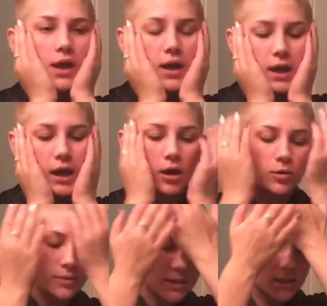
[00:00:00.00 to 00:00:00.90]
It
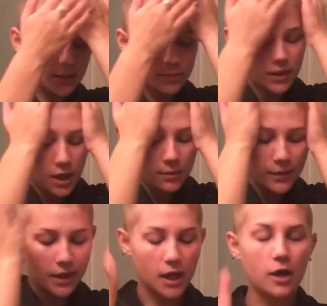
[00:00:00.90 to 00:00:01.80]
helps to plump,
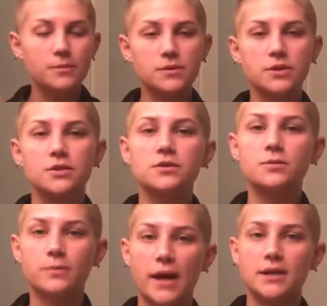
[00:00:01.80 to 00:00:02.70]
it helps reduce
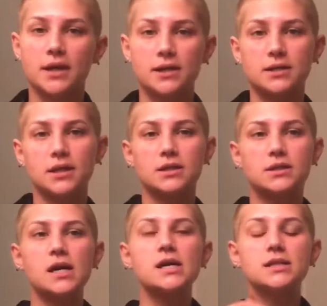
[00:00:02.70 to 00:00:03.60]
redness. It
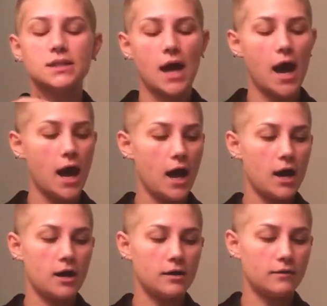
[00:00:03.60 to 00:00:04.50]
does
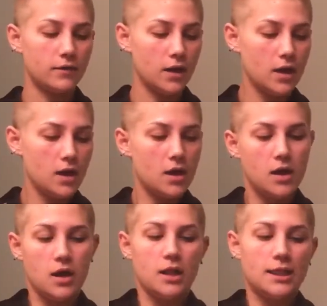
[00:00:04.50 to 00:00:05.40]
have,
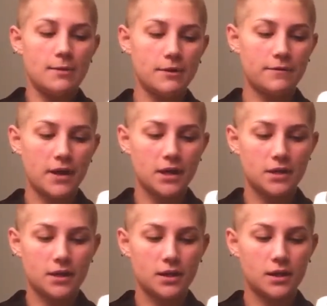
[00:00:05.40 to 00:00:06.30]
let me find
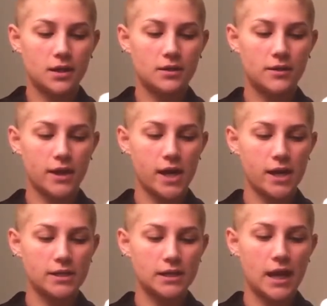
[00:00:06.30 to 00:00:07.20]
there
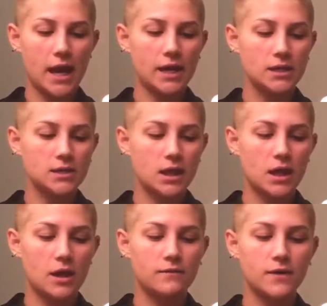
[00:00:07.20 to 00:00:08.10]
it is. It has
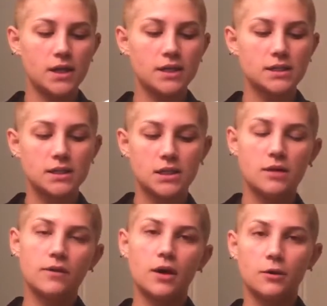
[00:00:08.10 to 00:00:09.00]
Avena
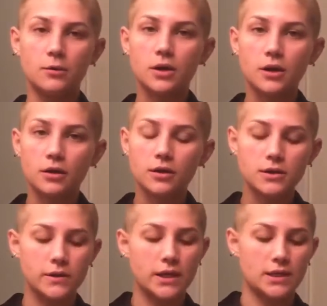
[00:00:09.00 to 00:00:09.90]
sativa oat kernel,
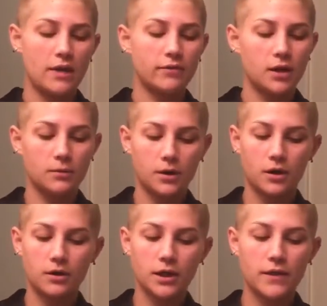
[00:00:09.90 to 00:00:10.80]
so it does have an oat
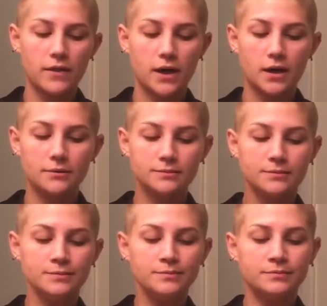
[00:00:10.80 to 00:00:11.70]
kernel in there.
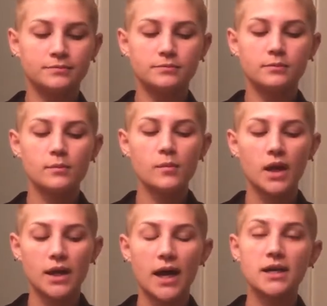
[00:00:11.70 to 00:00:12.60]

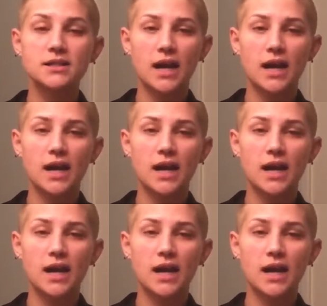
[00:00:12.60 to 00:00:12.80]
It has